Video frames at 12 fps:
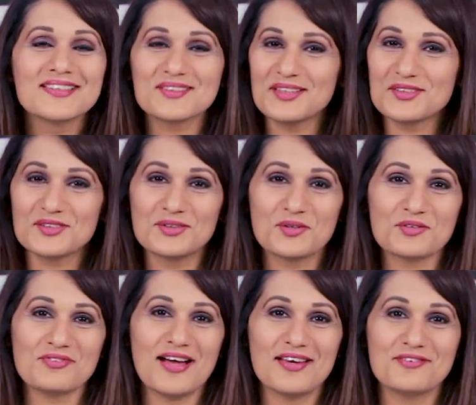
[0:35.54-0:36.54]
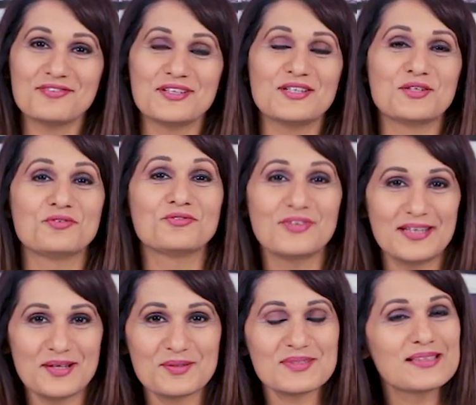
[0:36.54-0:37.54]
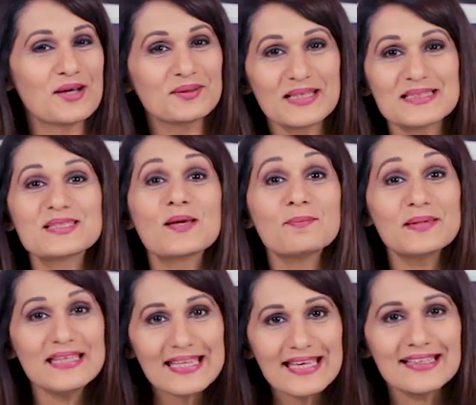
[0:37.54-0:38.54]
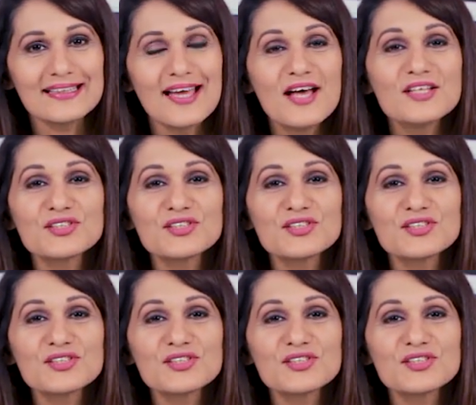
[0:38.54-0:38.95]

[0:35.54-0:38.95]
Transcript: so that you're notified for new videos. Now let's begin.